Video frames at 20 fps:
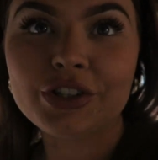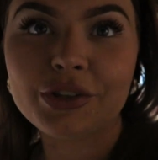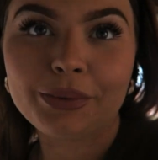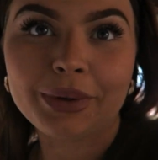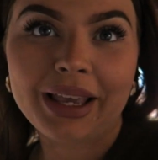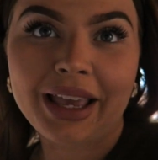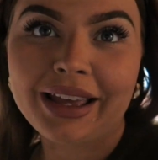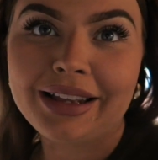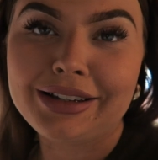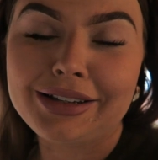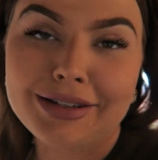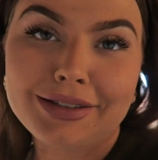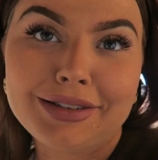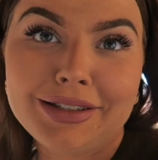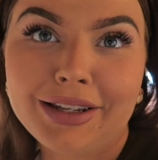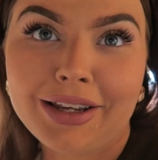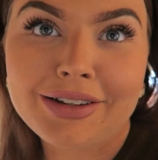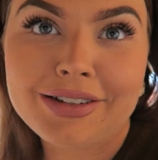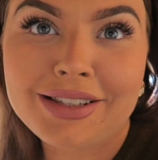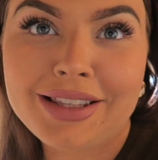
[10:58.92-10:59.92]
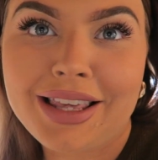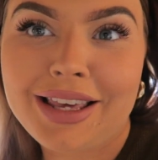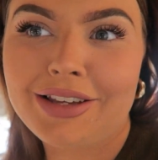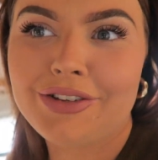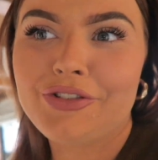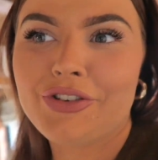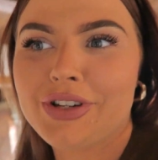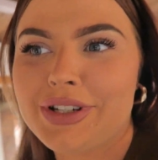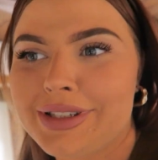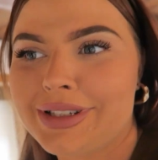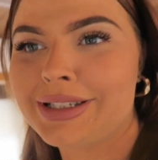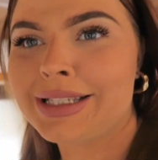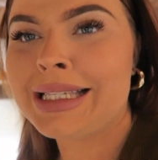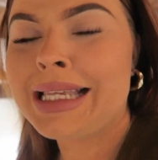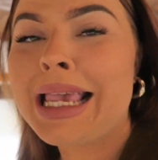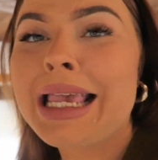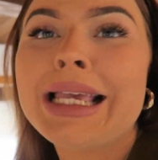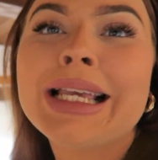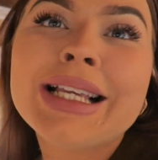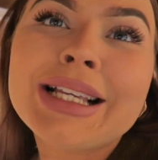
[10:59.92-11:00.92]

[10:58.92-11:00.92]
and do again just to go to the hairdressers.